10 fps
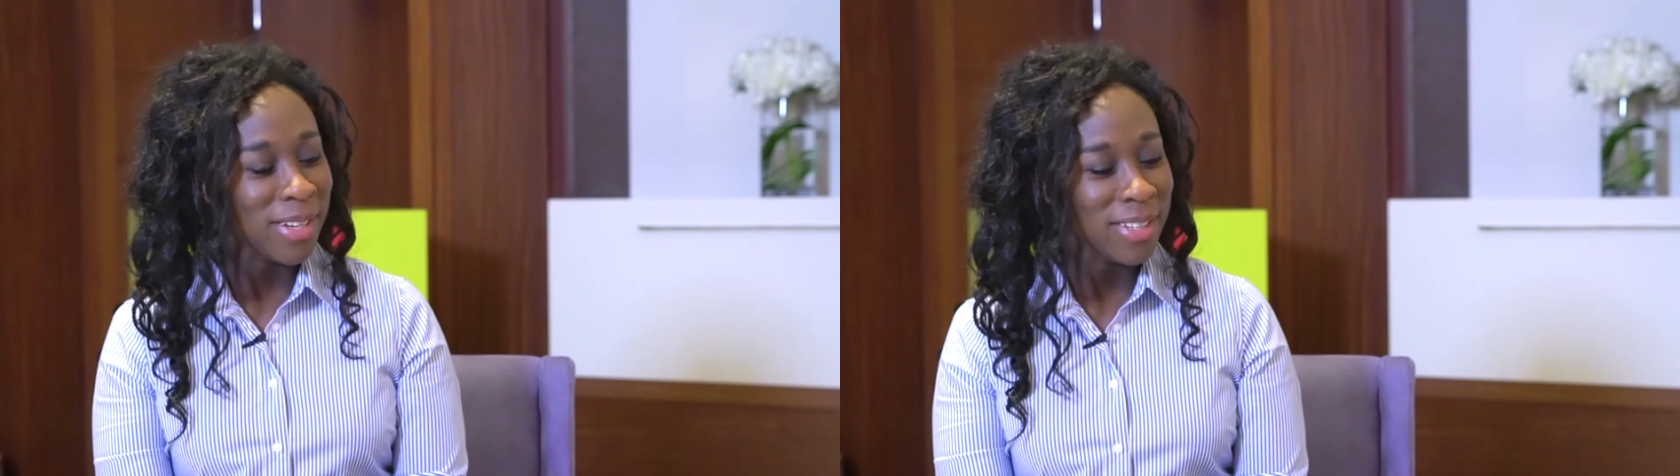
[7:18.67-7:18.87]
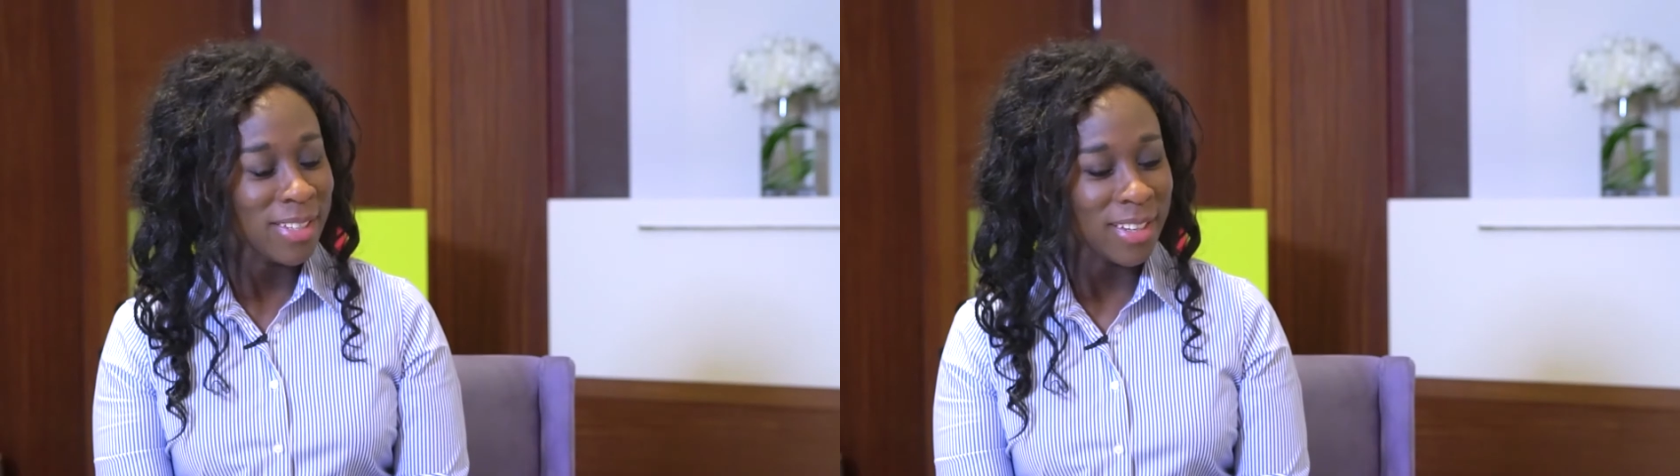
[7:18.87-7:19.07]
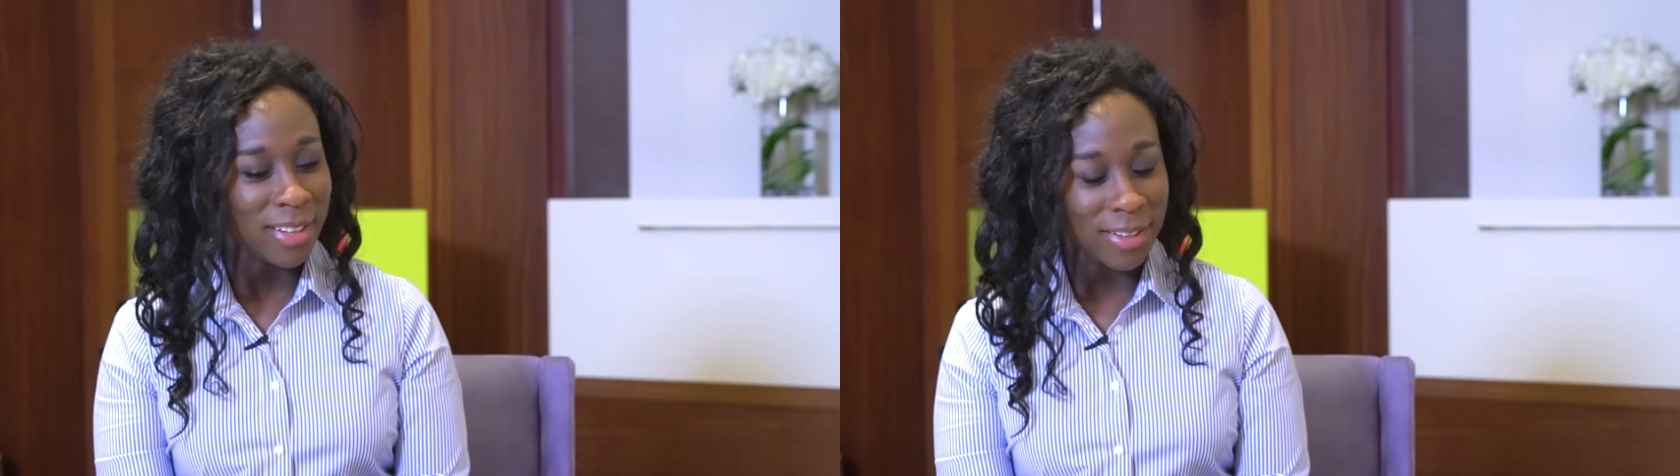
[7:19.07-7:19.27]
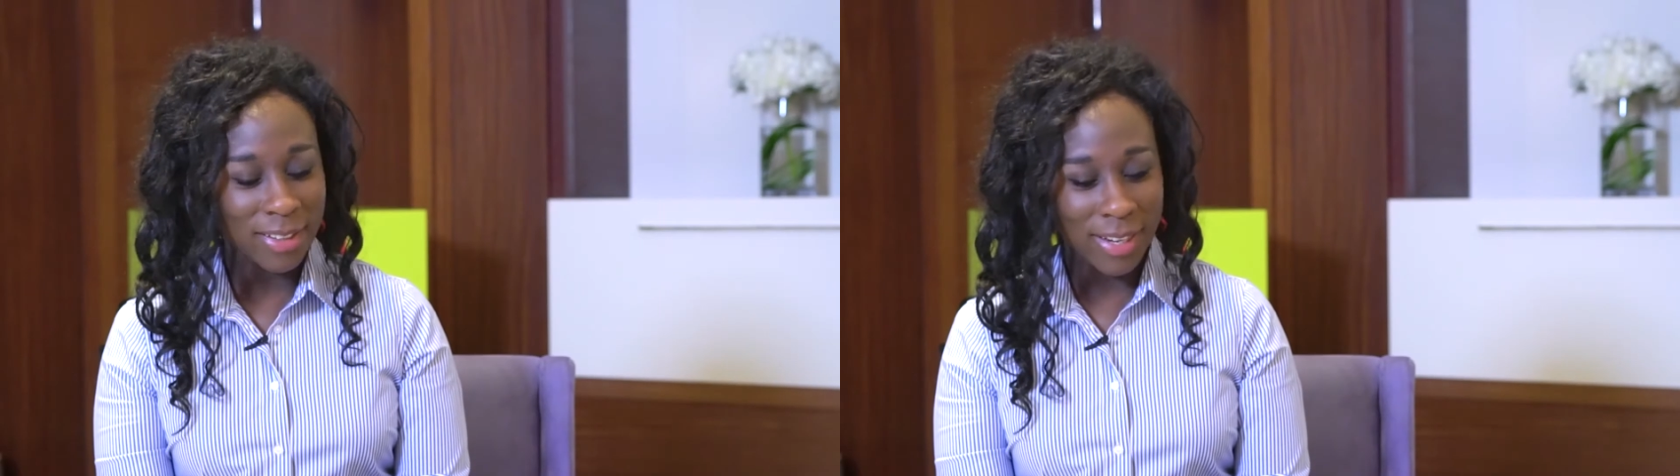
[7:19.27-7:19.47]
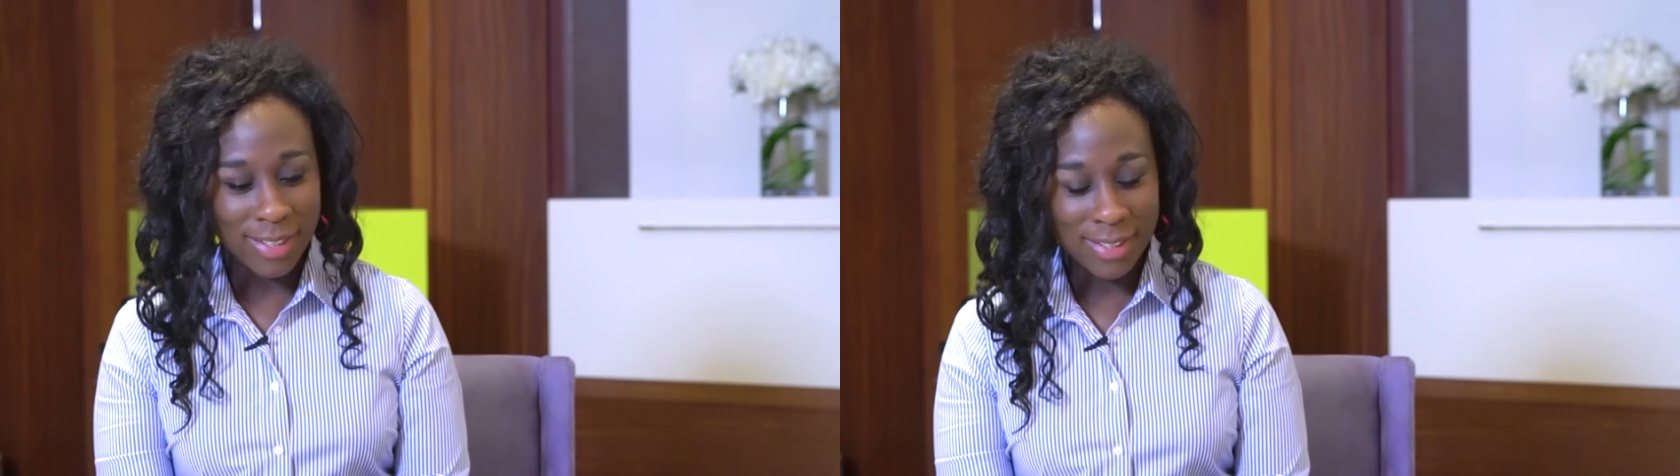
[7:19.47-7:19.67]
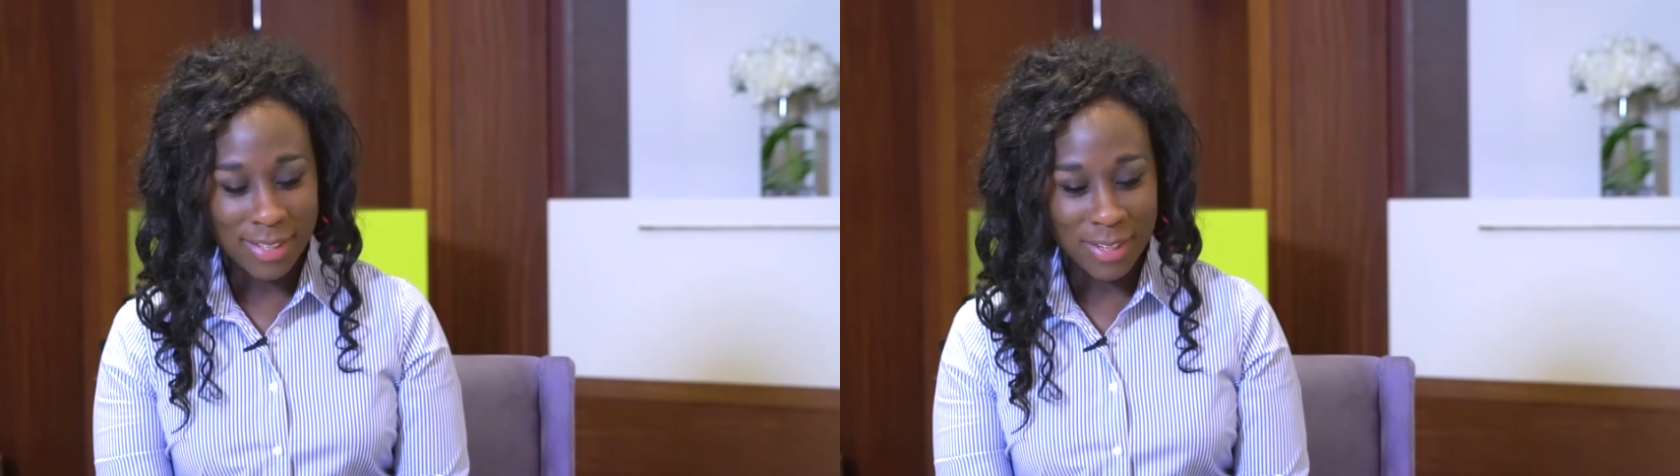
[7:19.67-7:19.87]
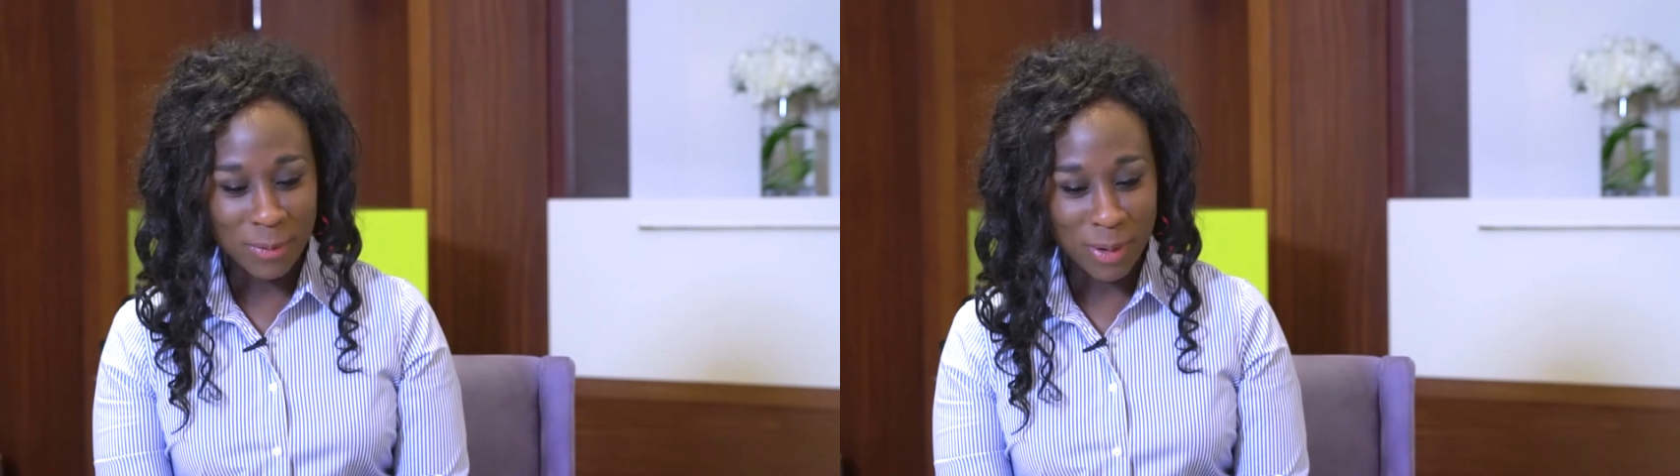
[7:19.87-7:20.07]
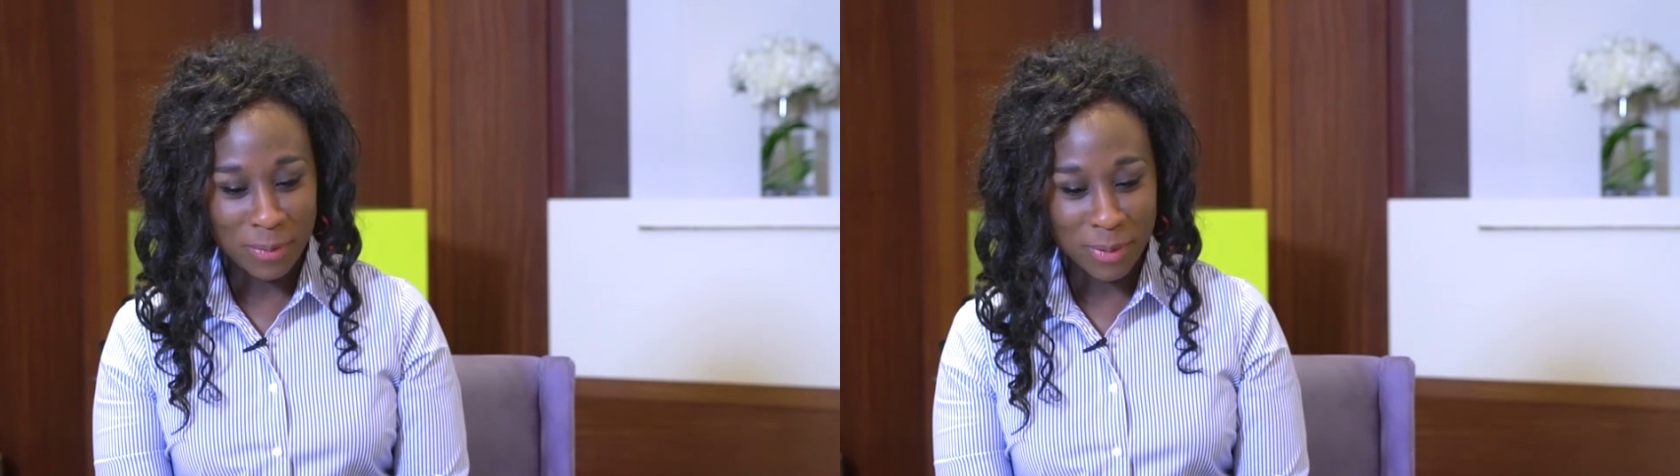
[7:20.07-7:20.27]
a glancing
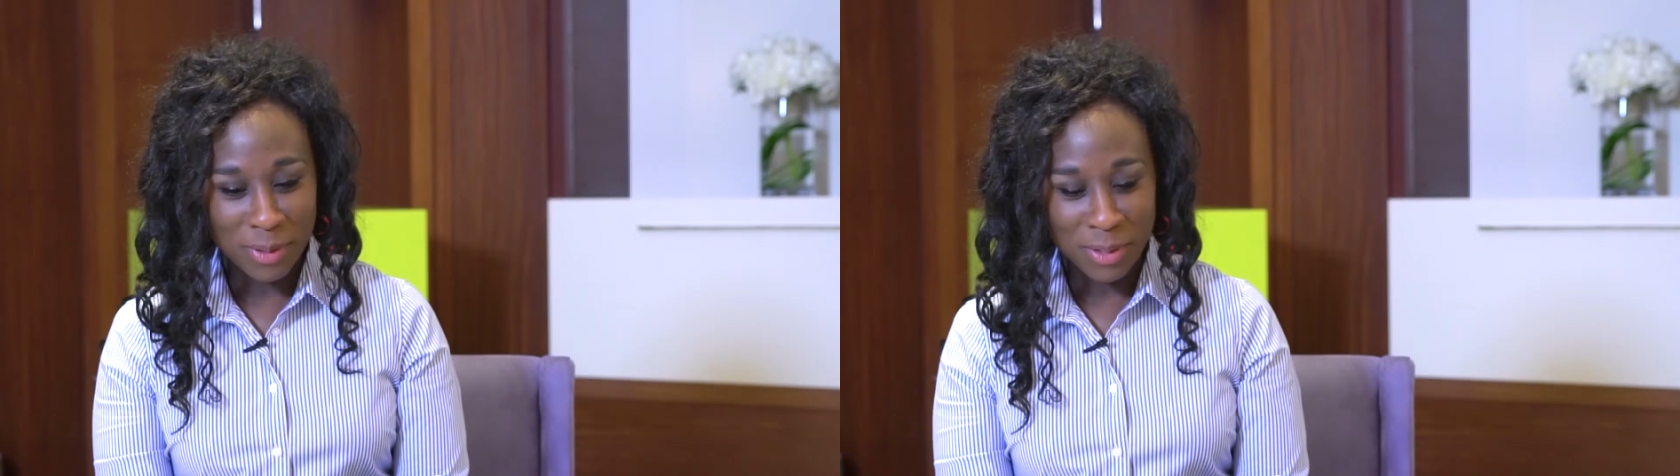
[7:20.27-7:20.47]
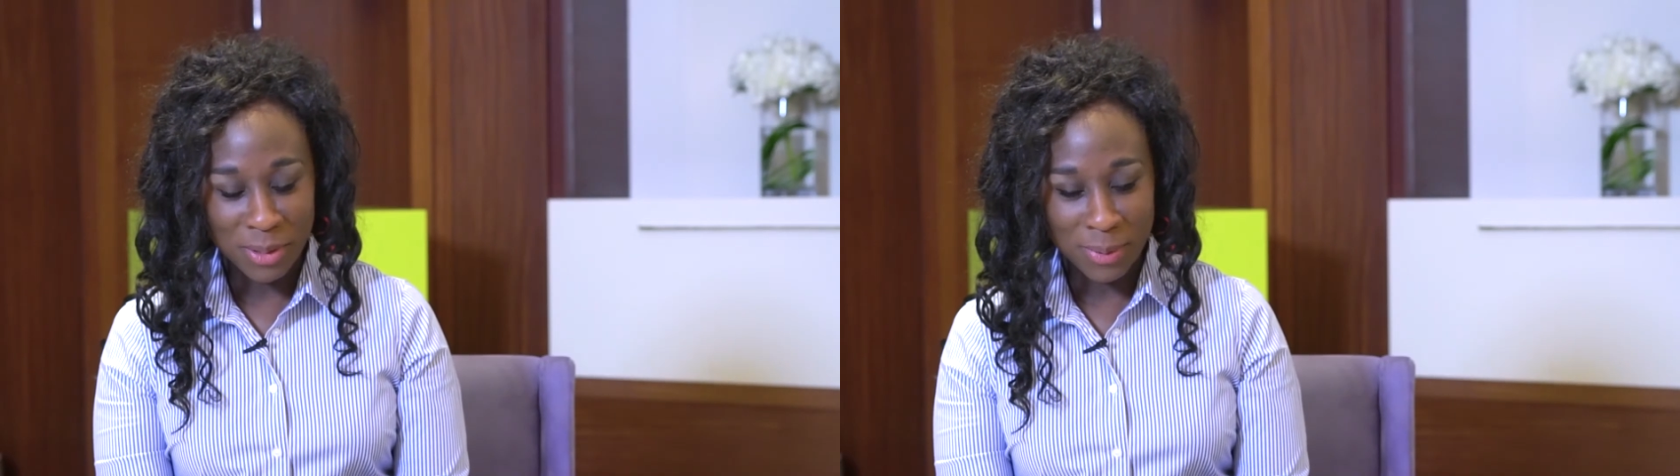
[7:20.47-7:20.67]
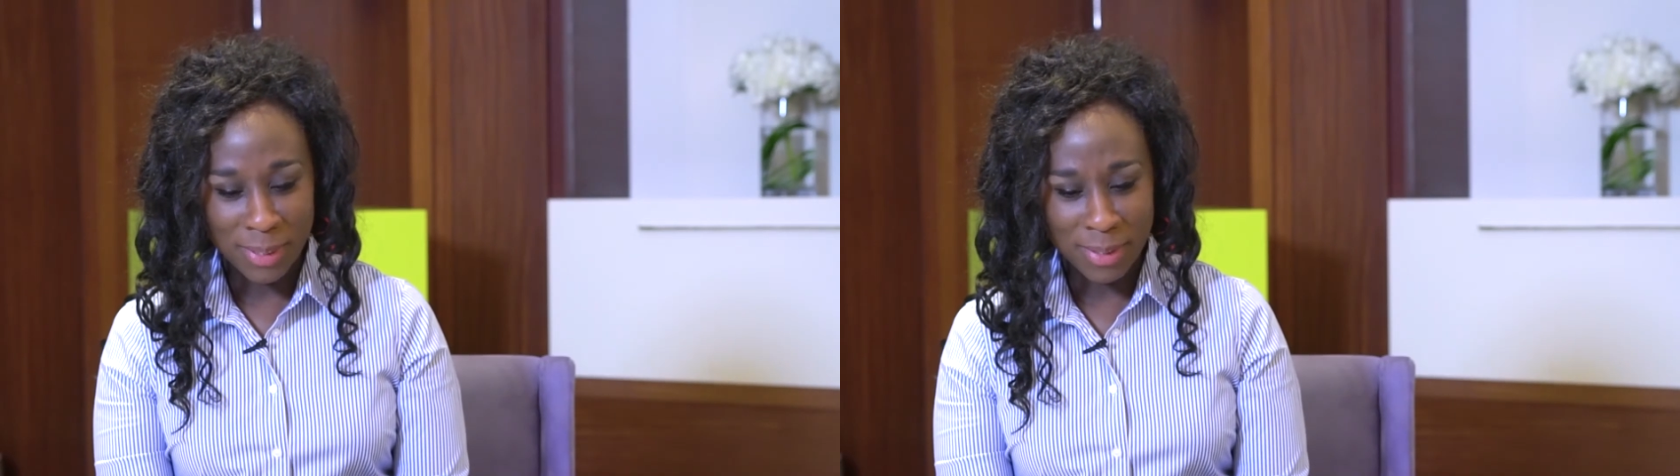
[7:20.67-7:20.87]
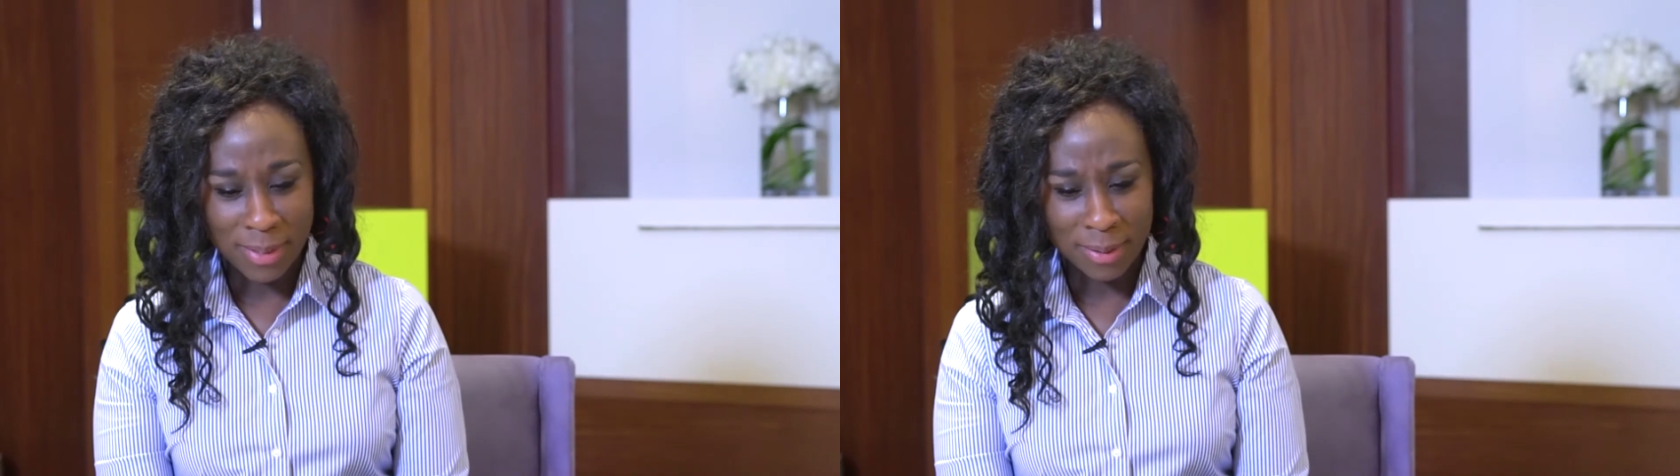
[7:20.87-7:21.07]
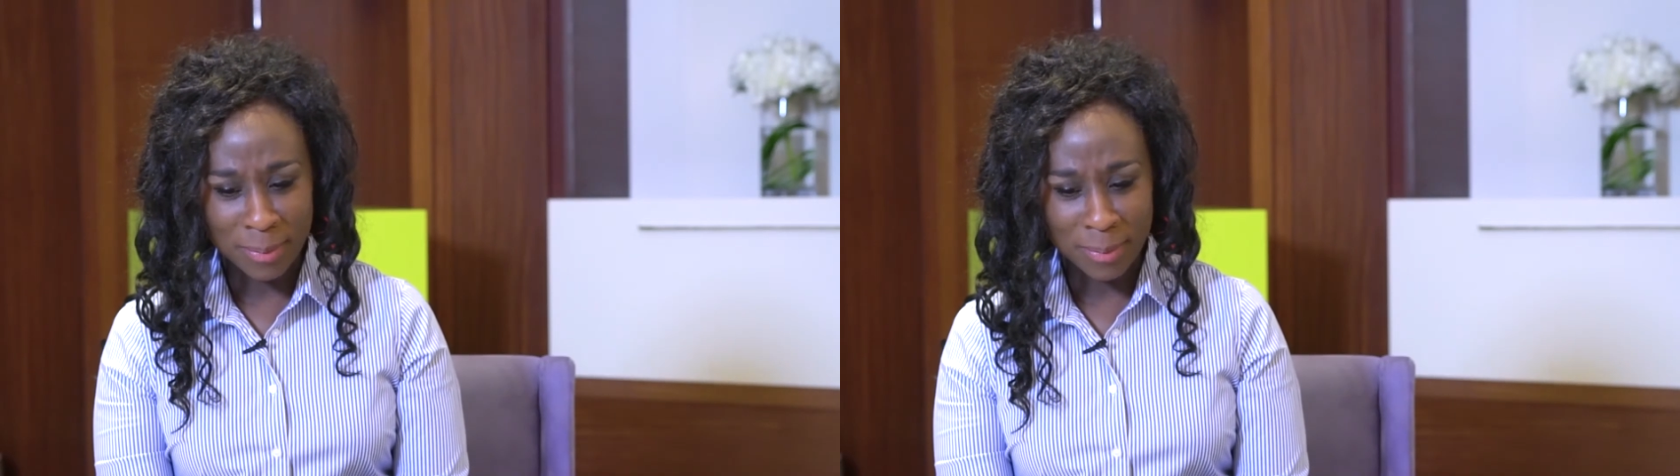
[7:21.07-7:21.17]
reference to it.